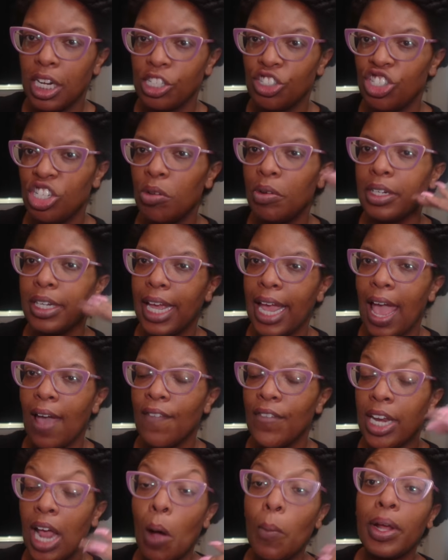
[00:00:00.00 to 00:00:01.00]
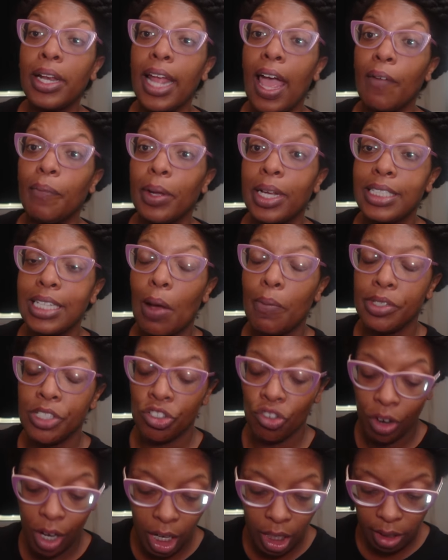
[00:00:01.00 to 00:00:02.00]
and she would laugh and I would laugh because I was
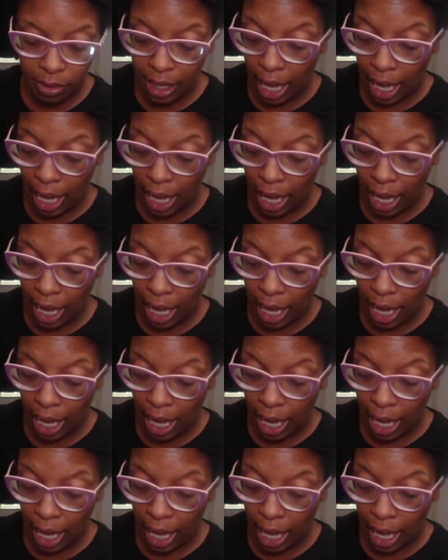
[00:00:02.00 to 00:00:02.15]
drunk.